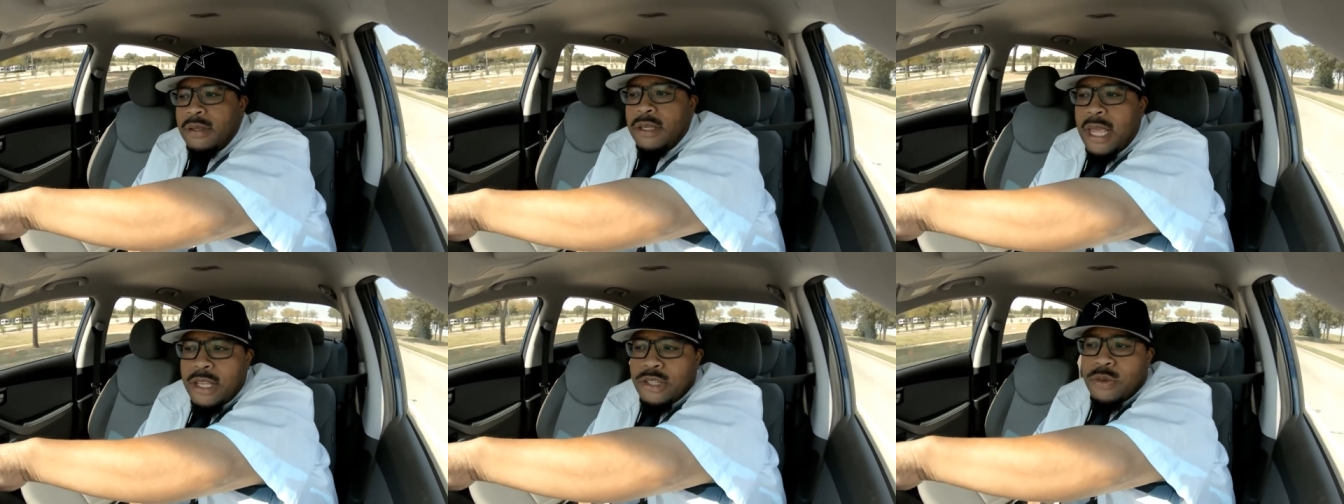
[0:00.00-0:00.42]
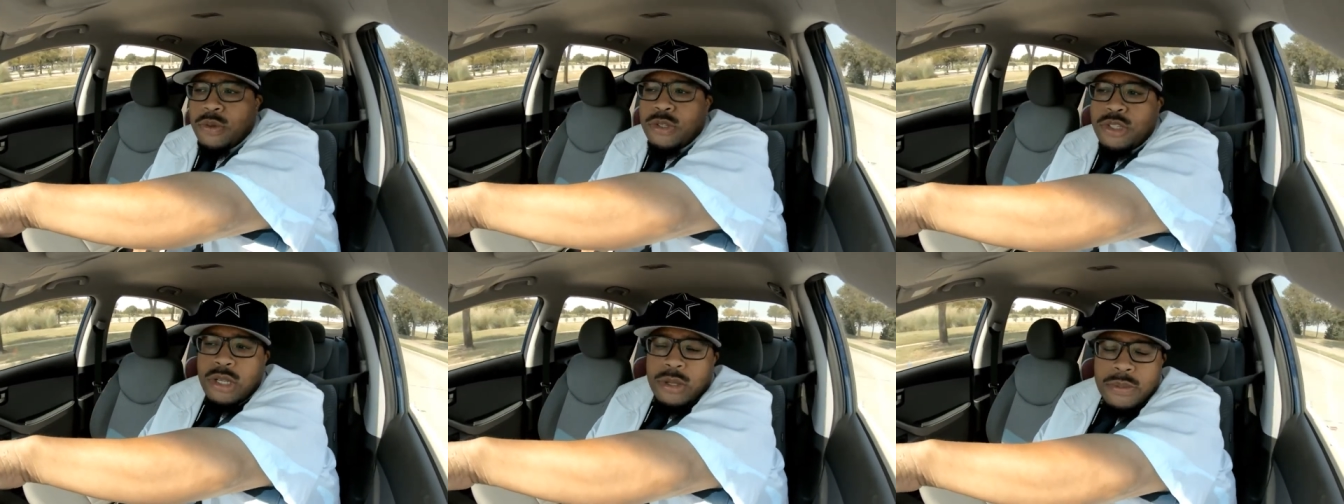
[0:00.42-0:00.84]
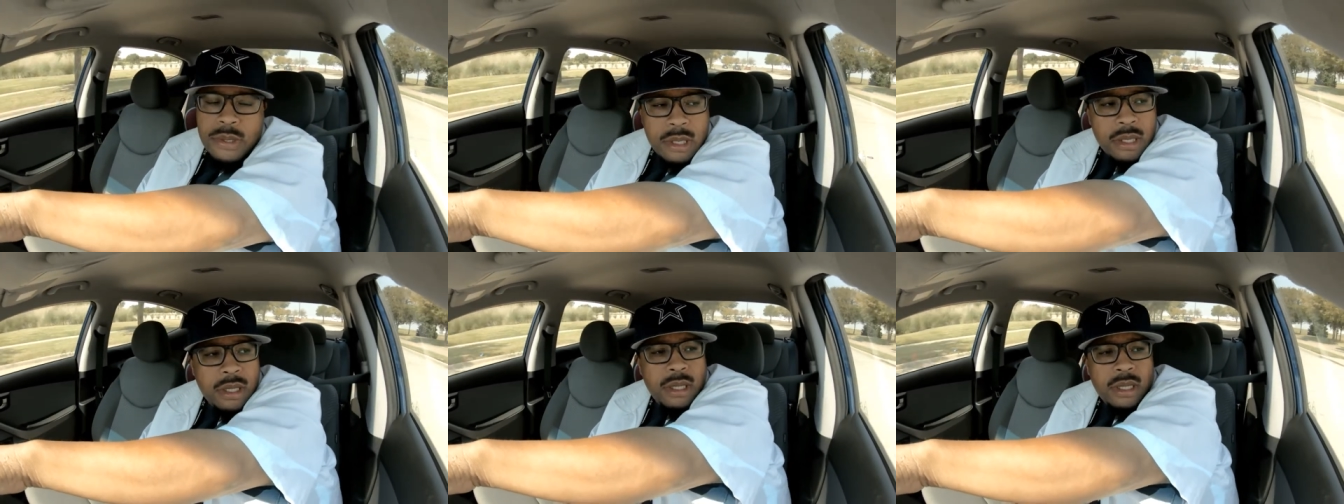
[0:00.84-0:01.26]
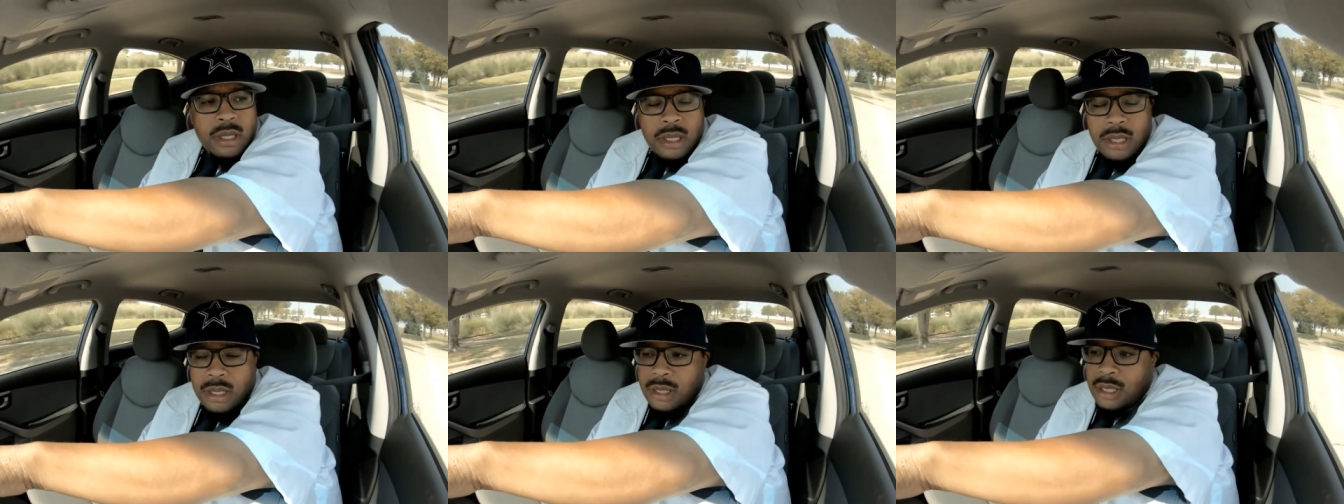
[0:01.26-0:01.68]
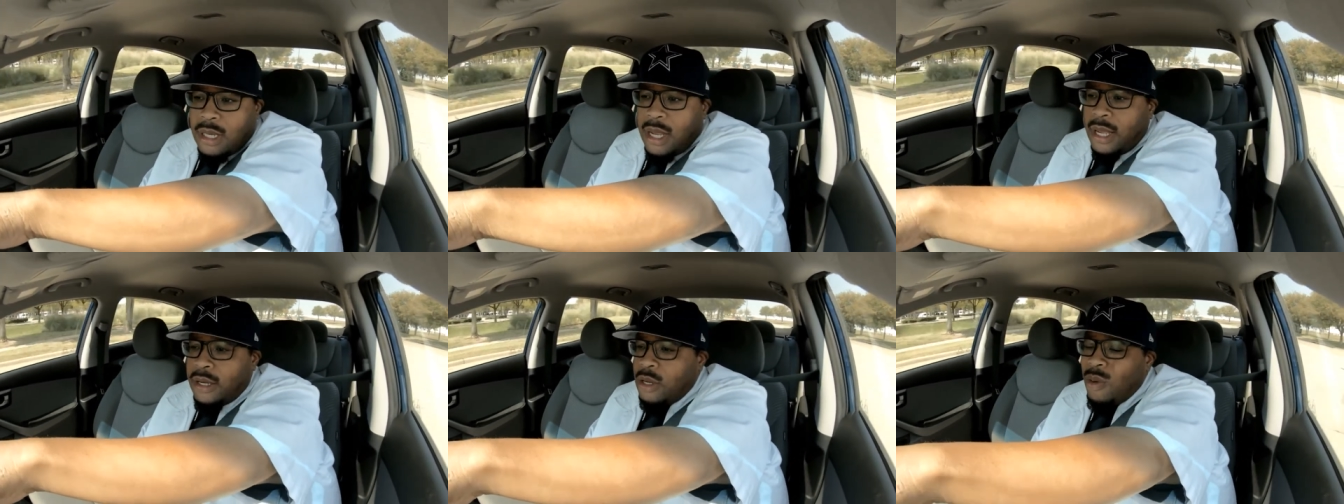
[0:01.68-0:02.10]
Queso and chips
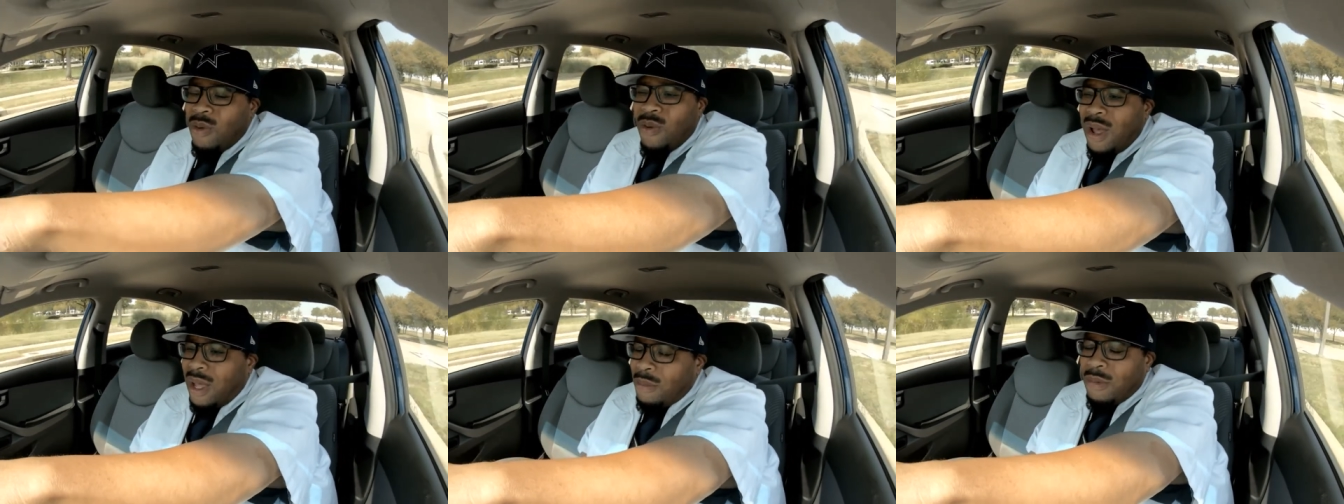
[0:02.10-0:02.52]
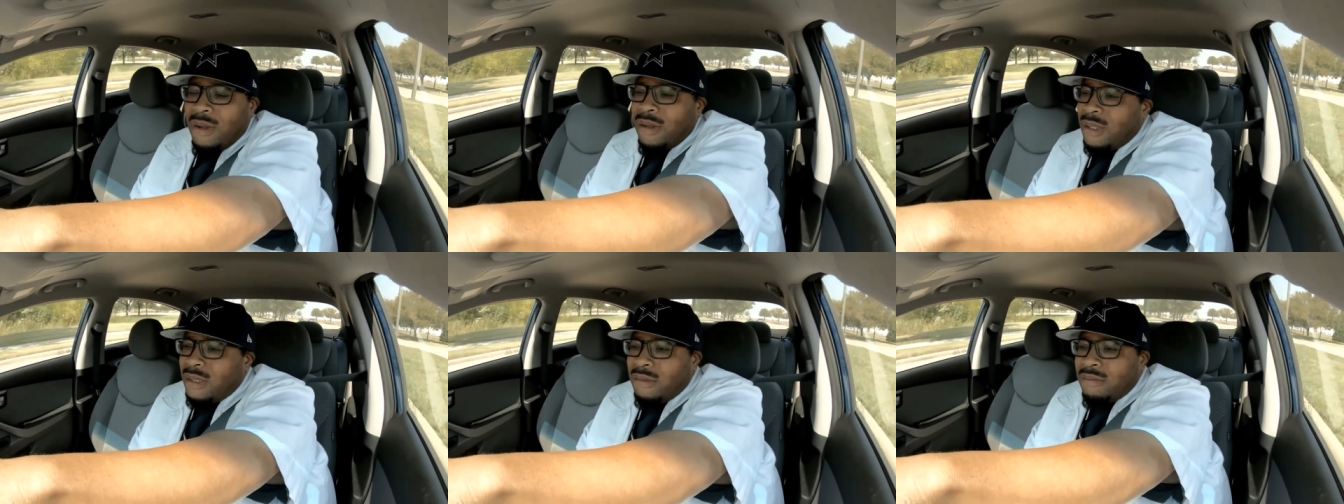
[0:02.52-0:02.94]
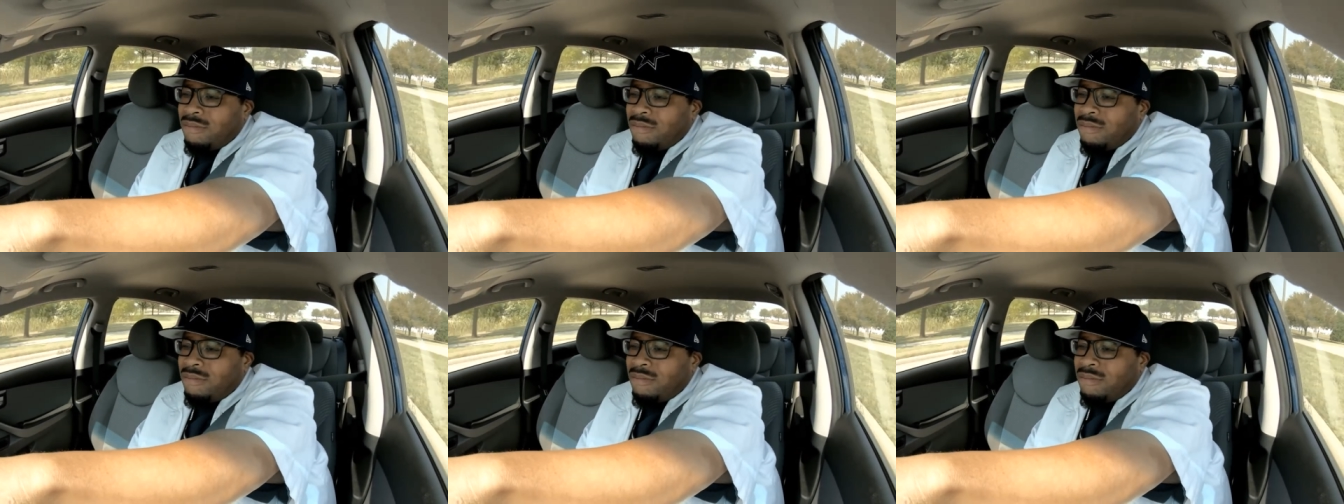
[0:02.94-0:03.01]
today. No guacamole.